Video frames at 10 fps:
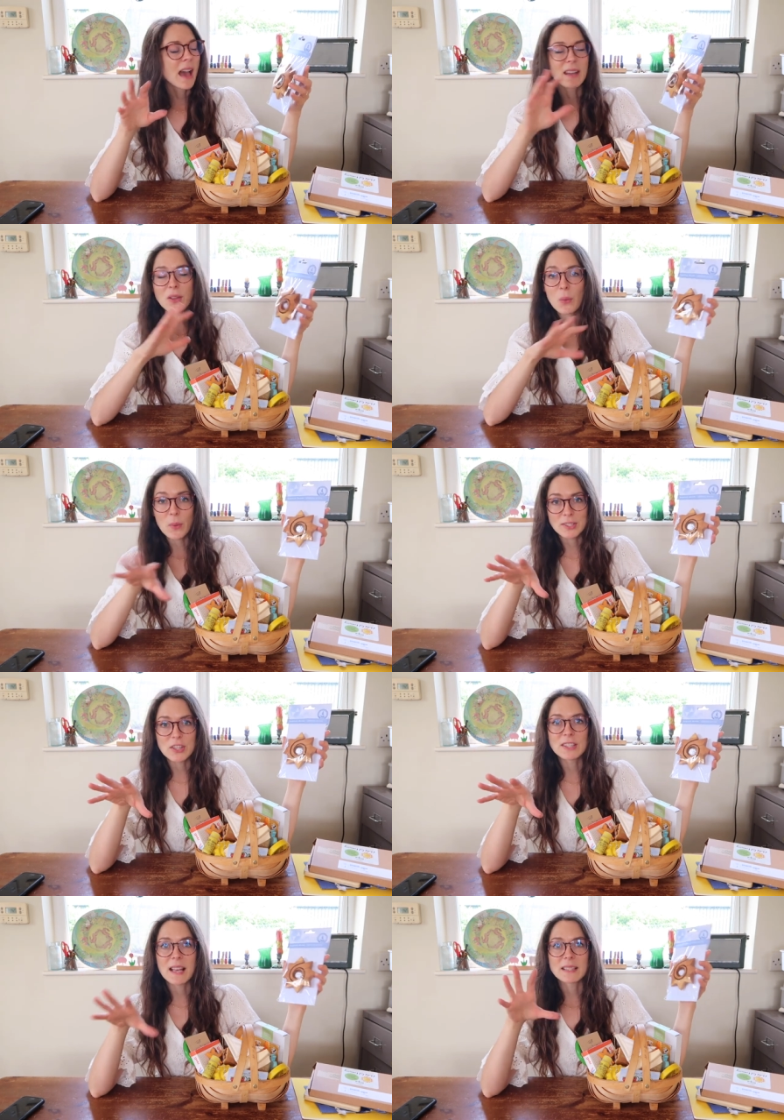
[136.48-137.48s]
and I always
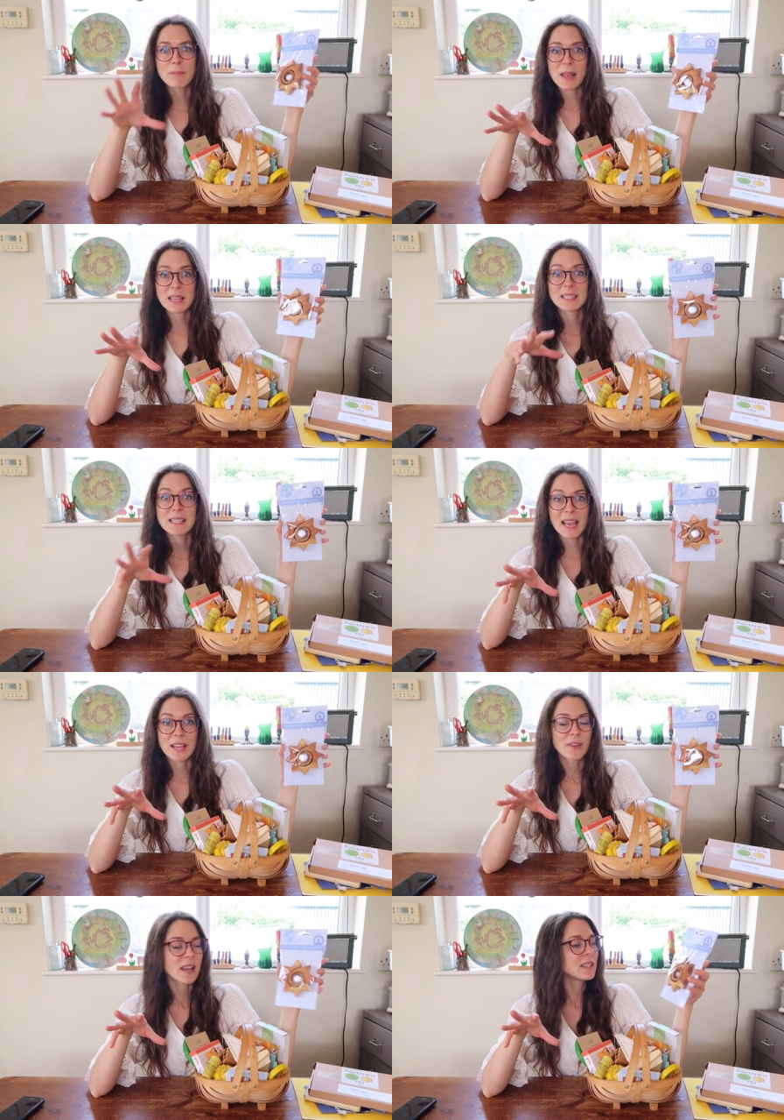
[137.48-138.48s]
use that as a base to
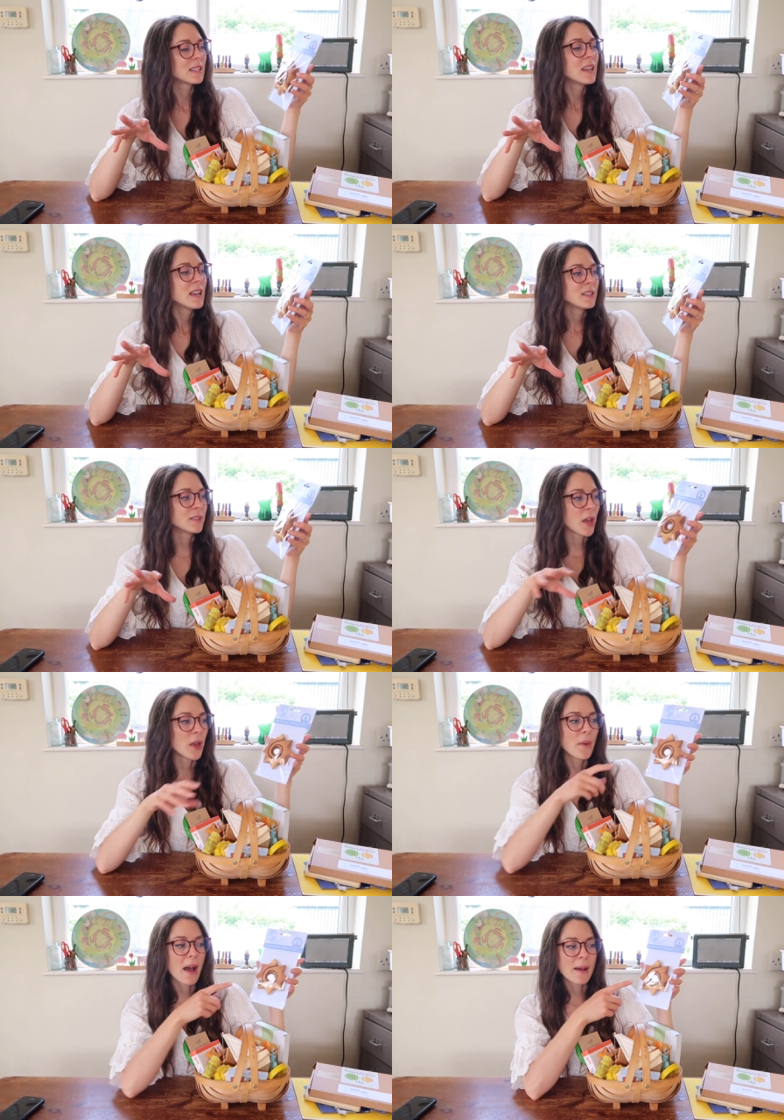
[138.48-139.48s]
decorate.
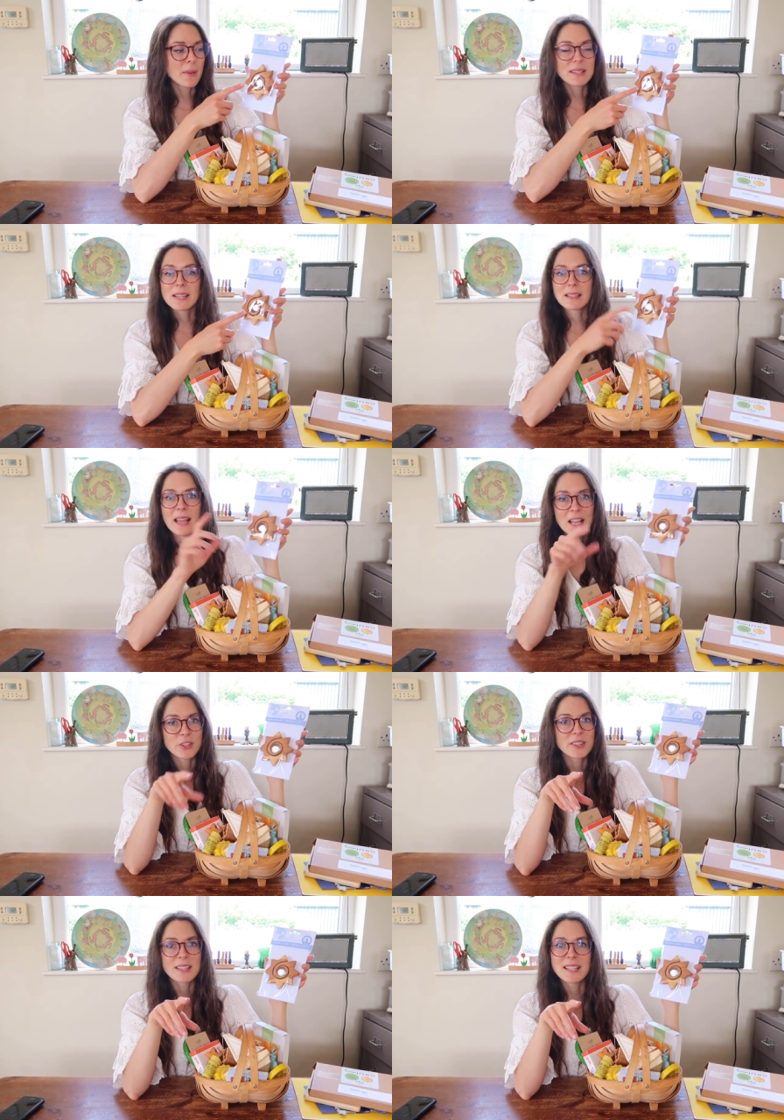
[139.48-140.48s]
So um, a sun
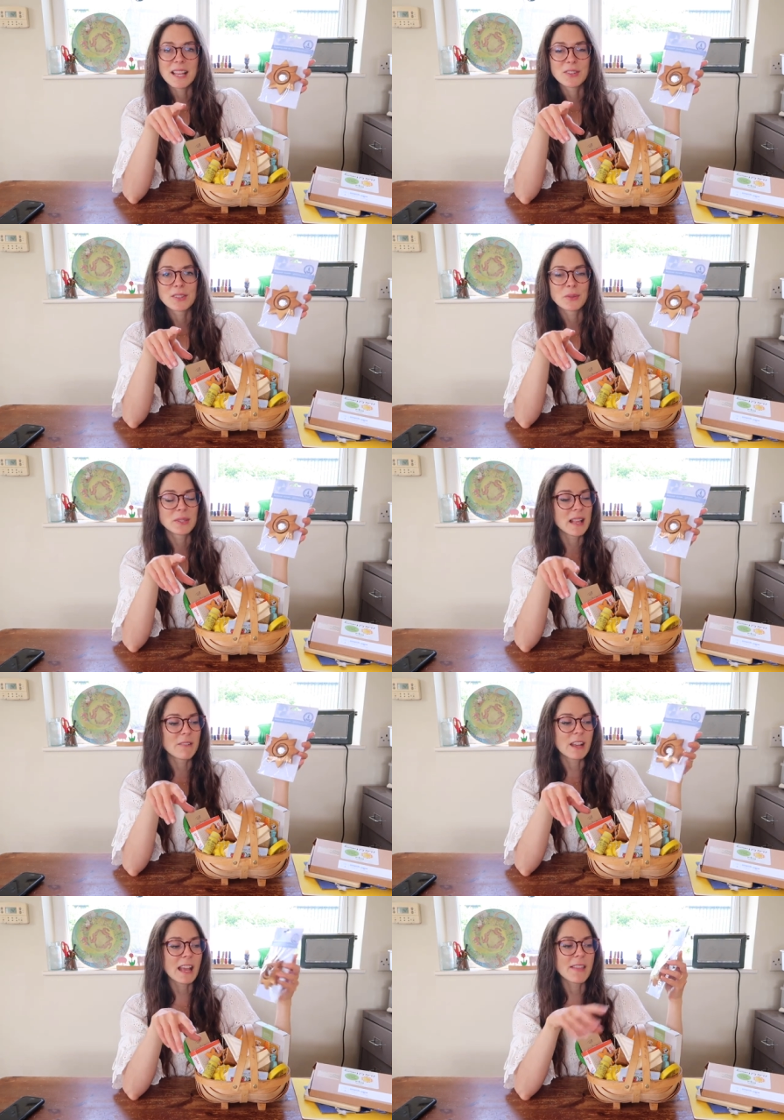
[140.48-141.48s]
catcher in the center is always
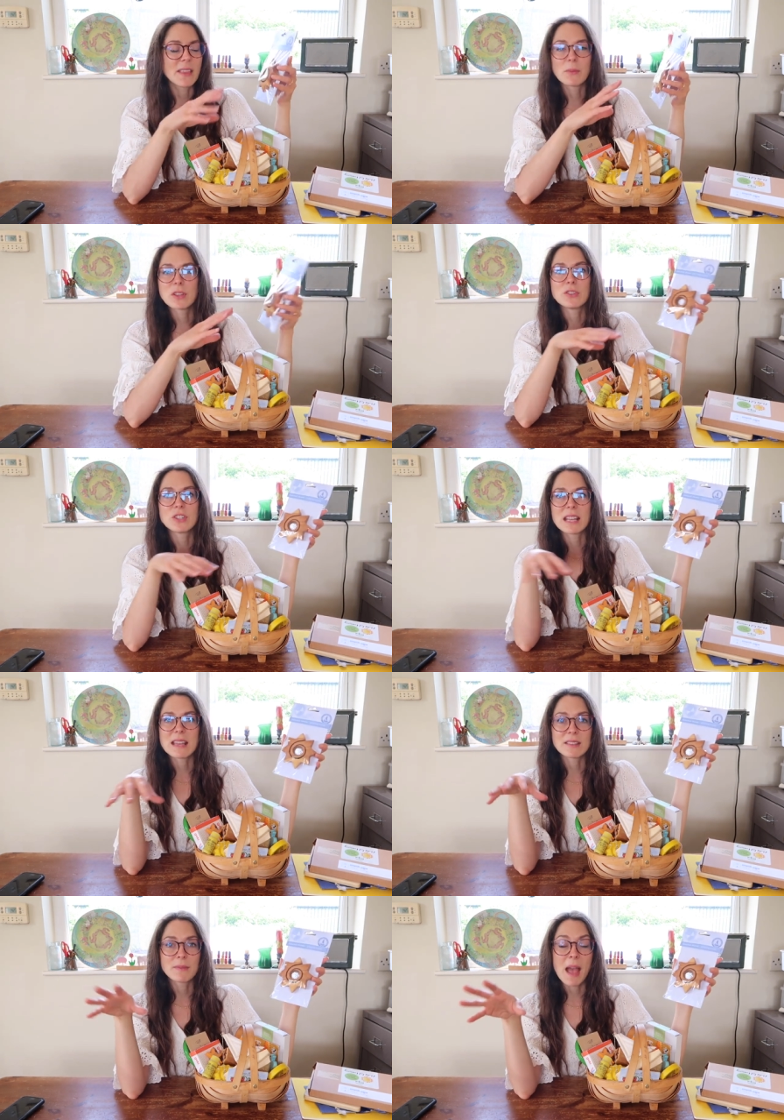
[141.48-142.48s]
lovely and then we
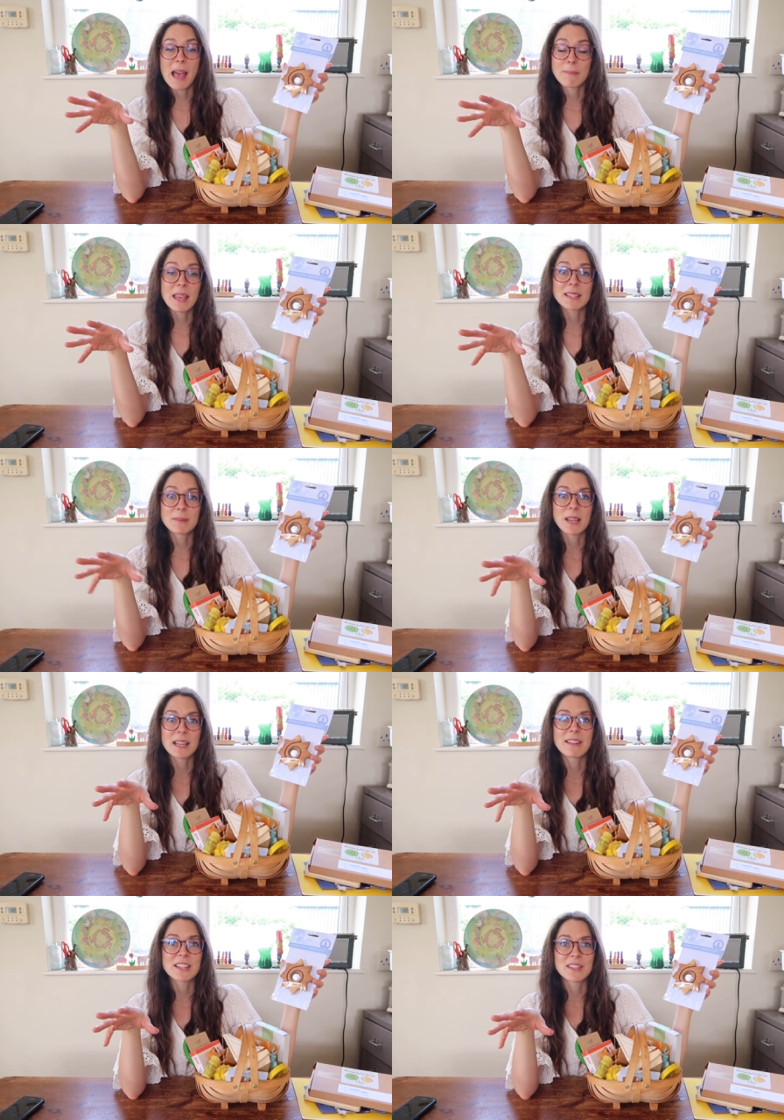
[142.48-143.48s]
usually hand make some
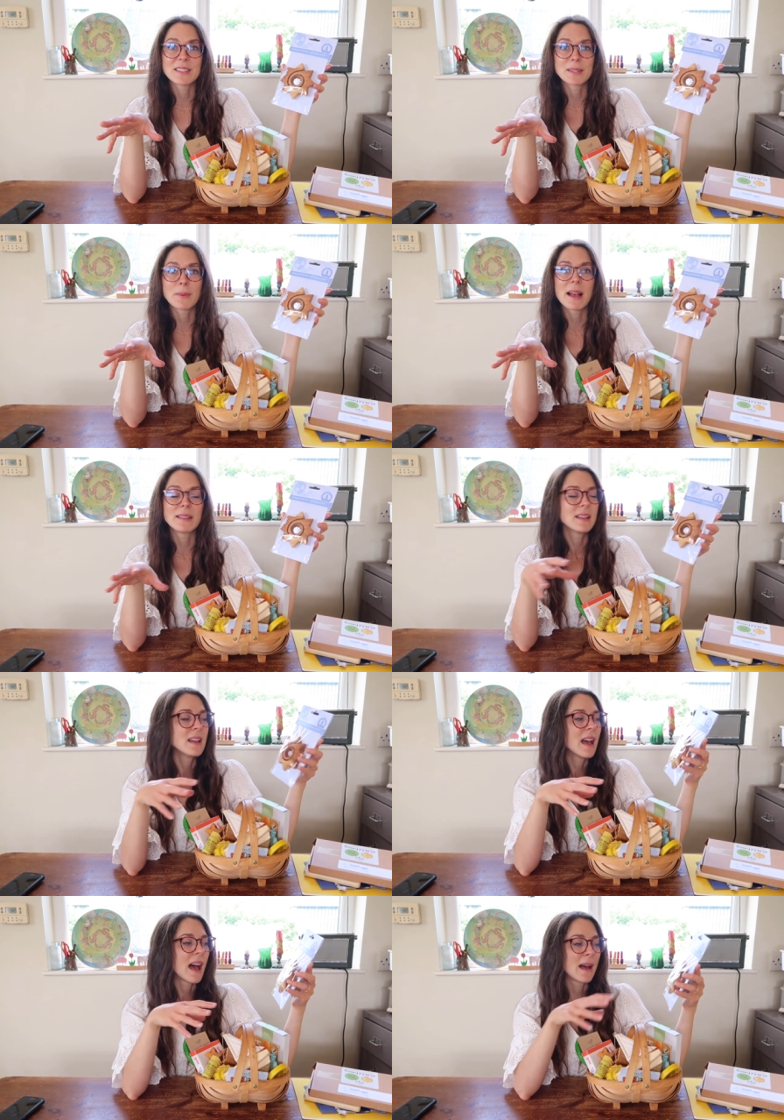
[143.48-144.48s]
decorations as well
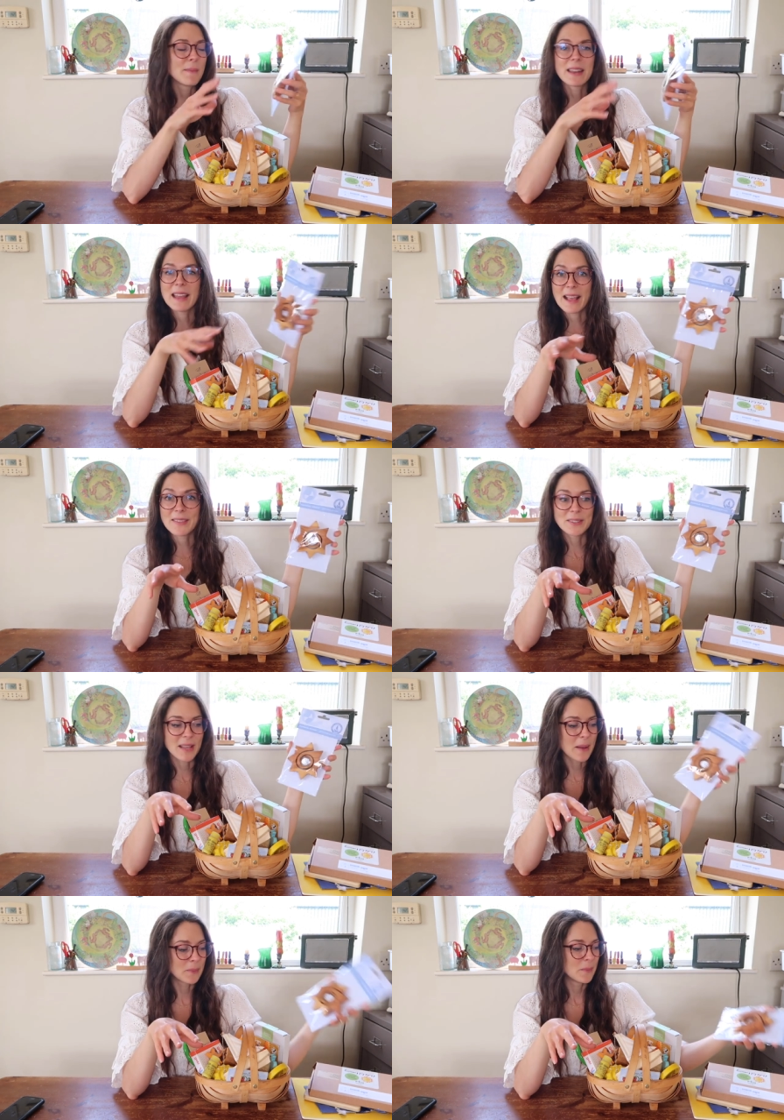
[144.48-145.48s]
um, and hang those
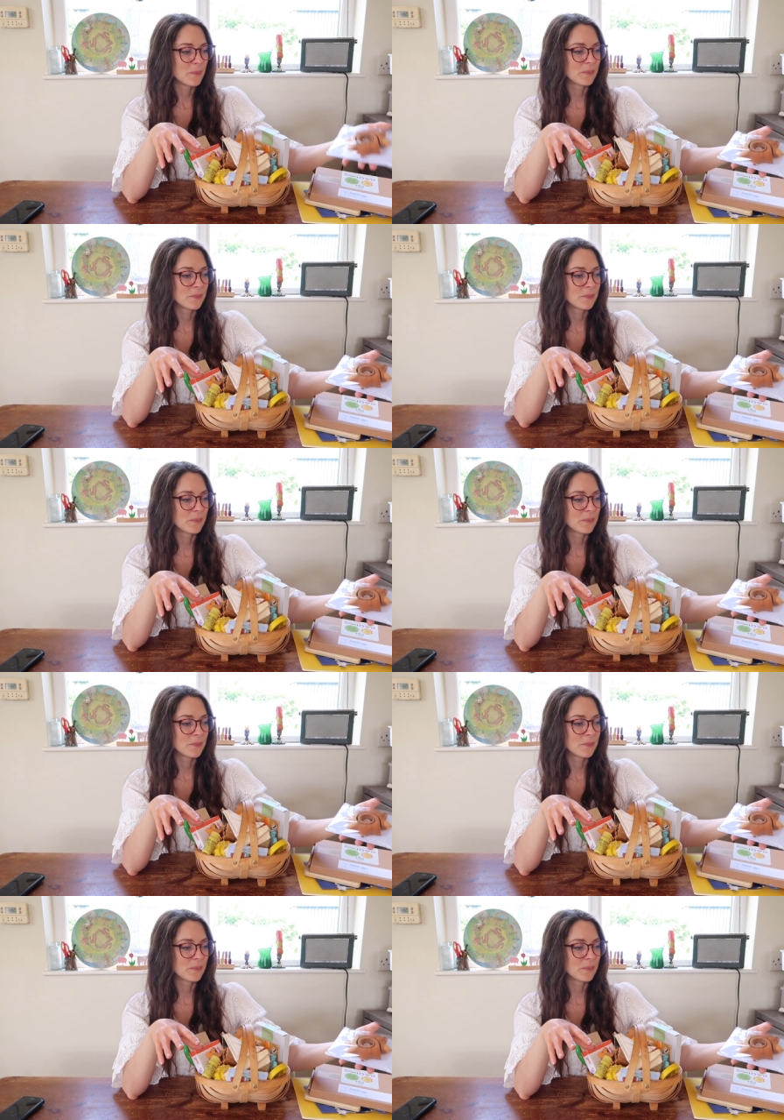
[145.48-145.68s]
up.